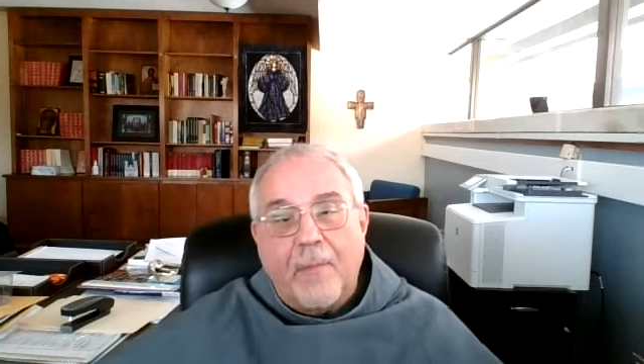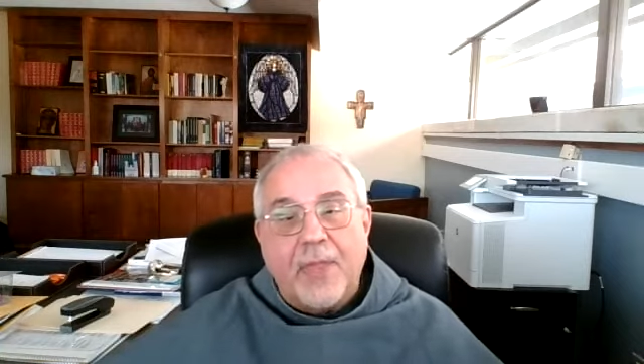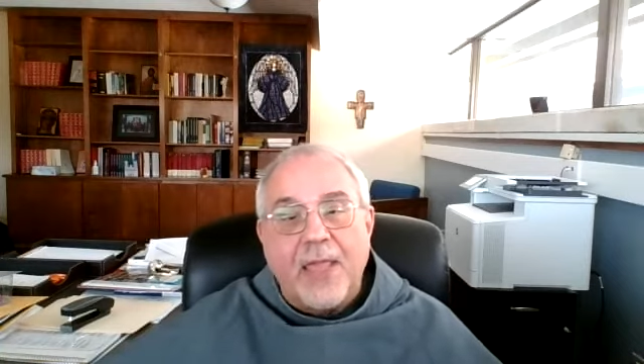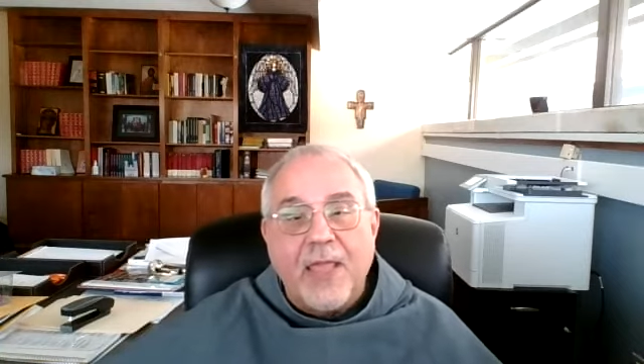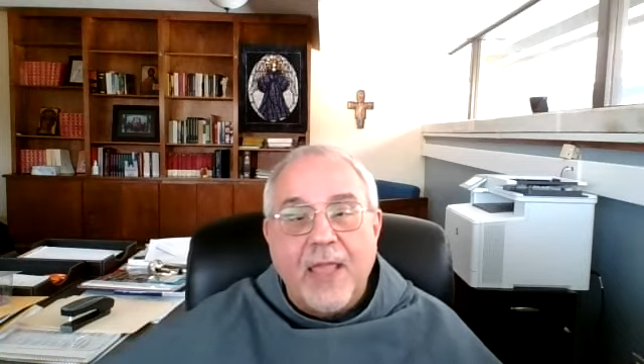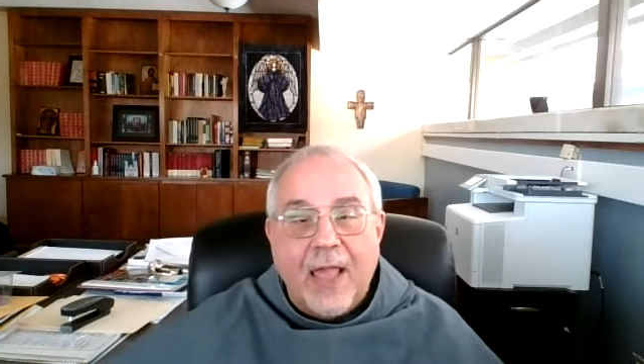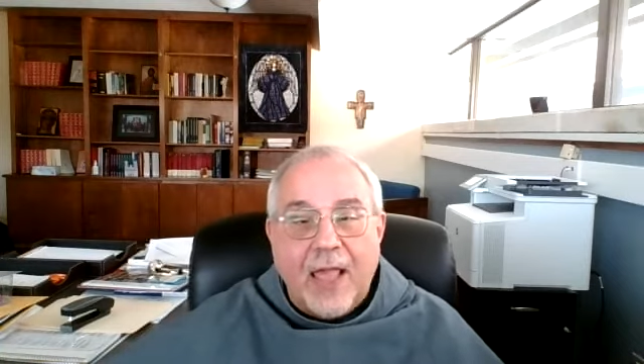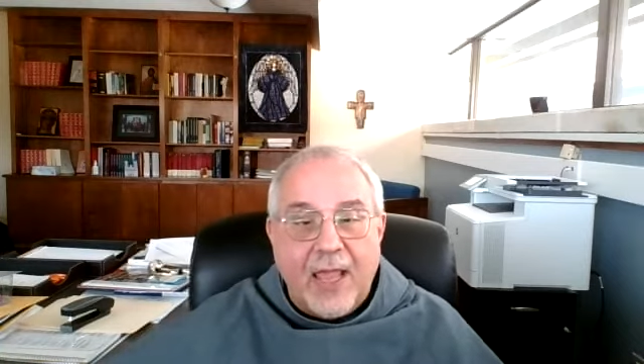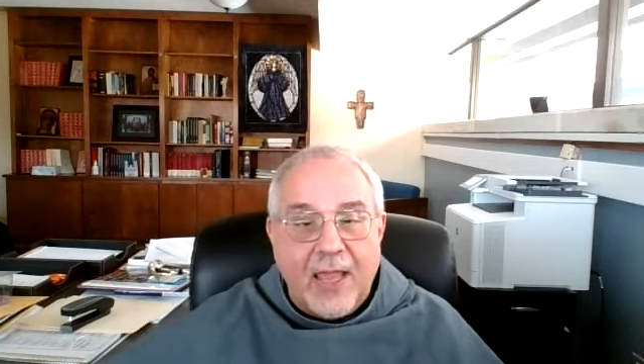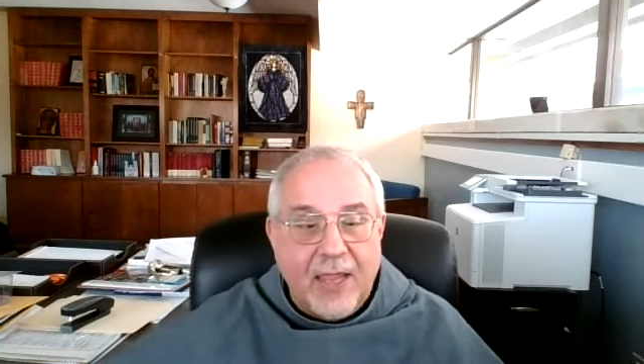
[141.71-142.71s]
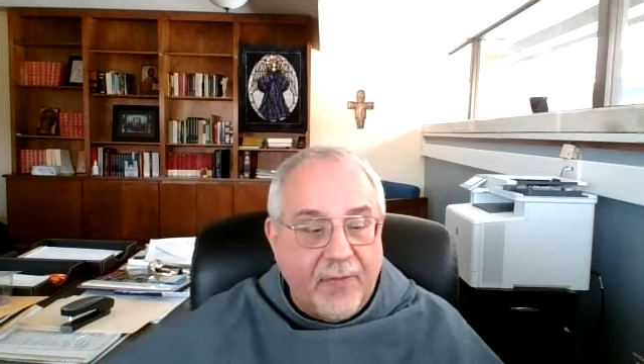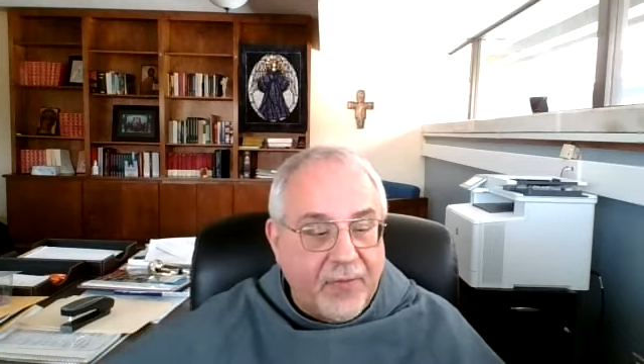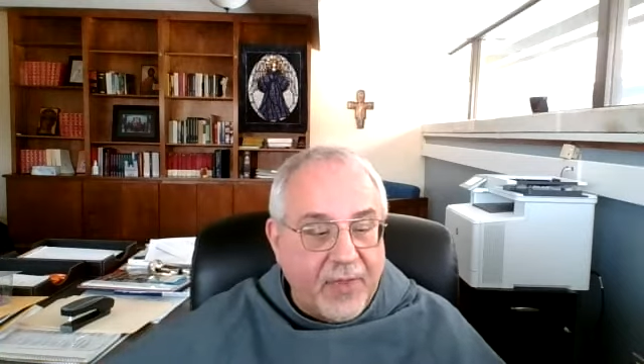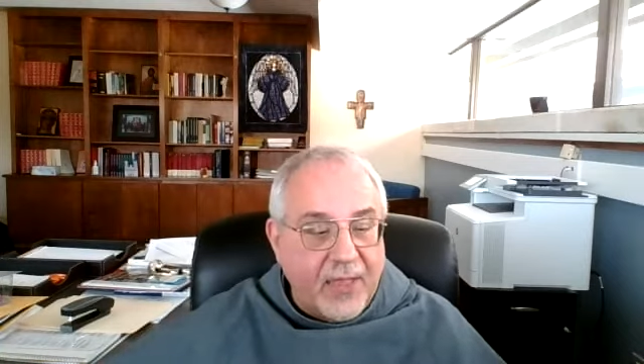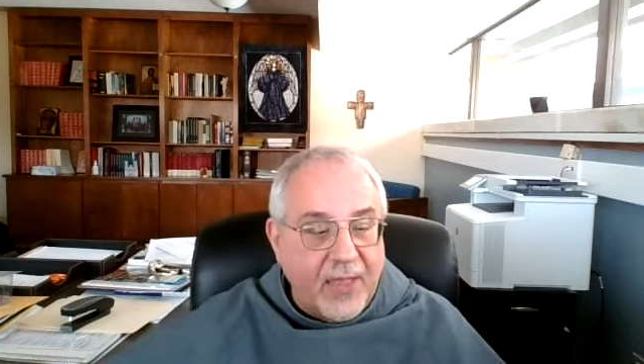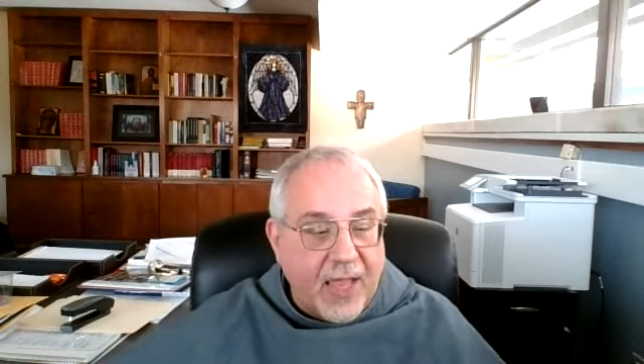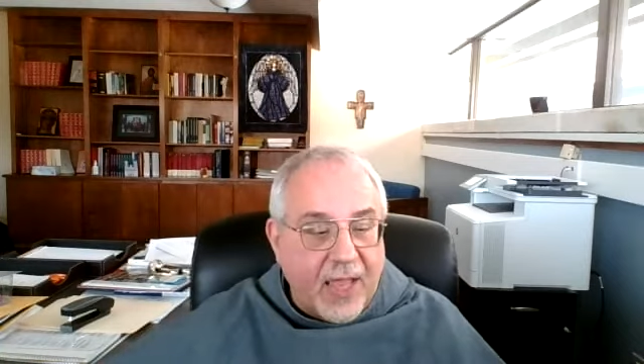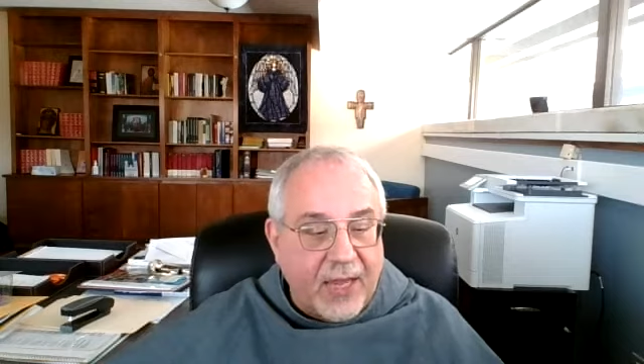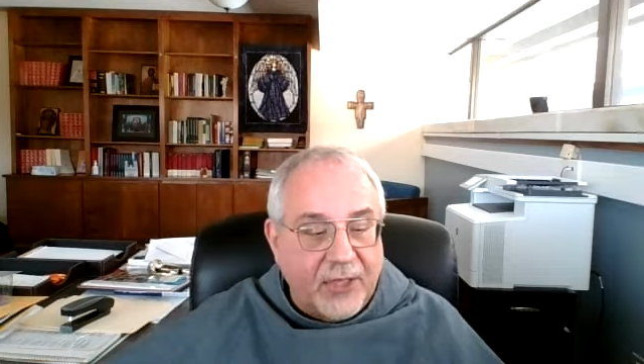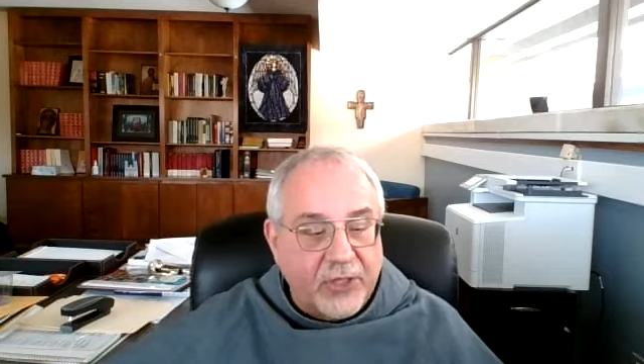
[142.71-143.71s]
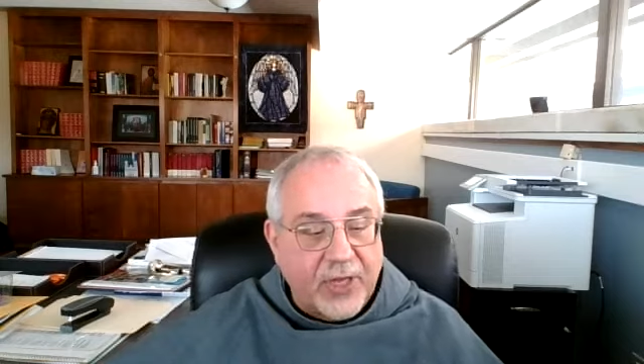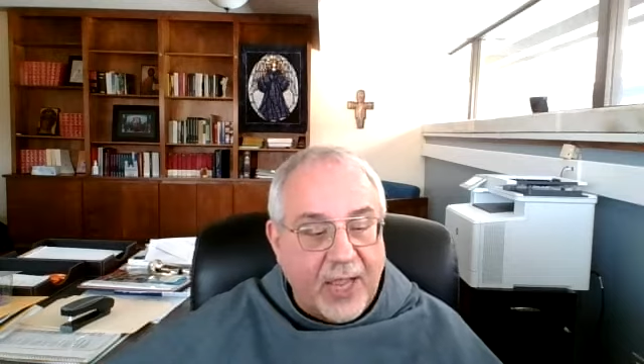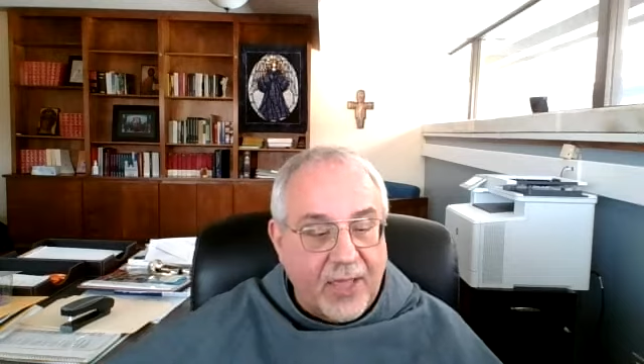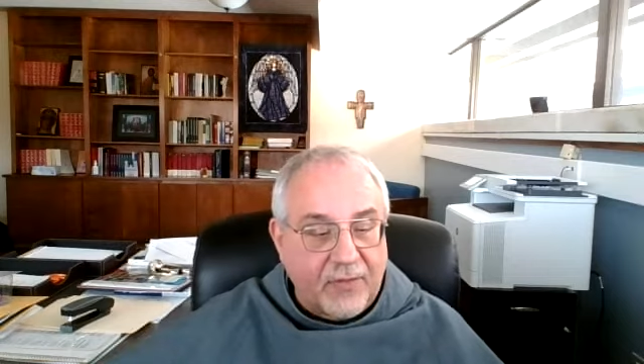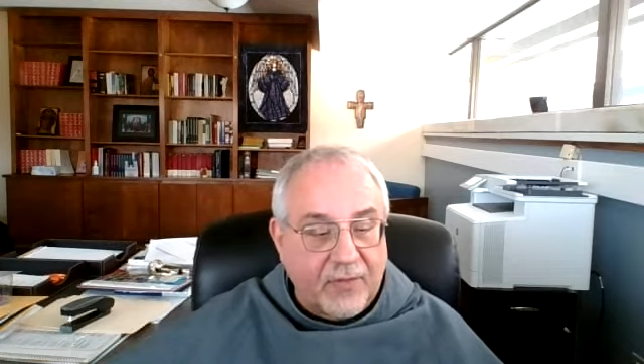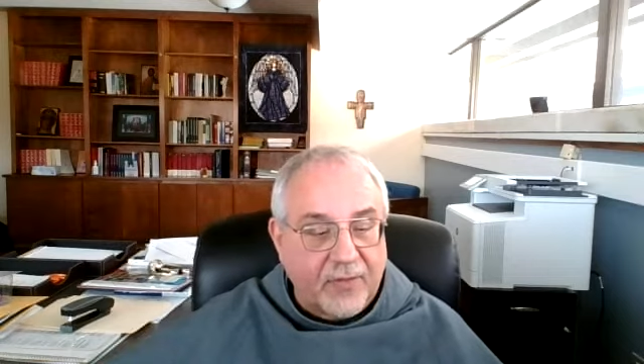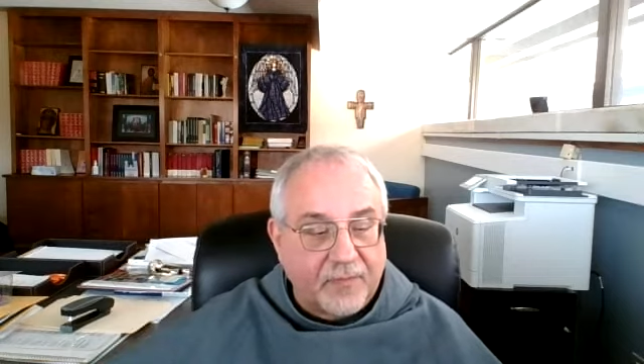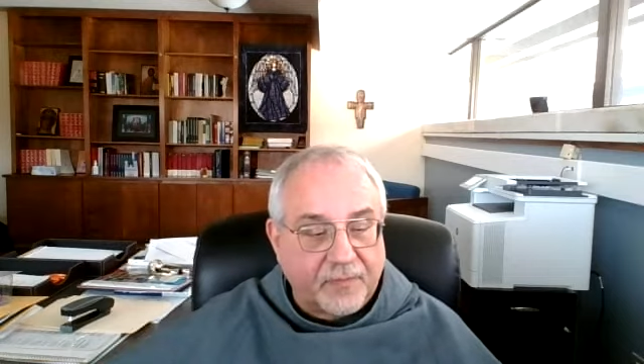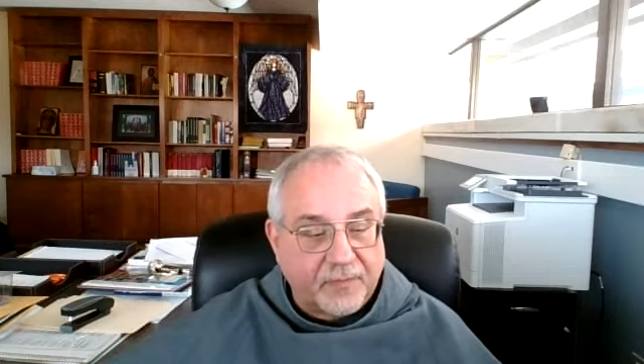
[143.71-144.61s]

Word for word: P A T H S.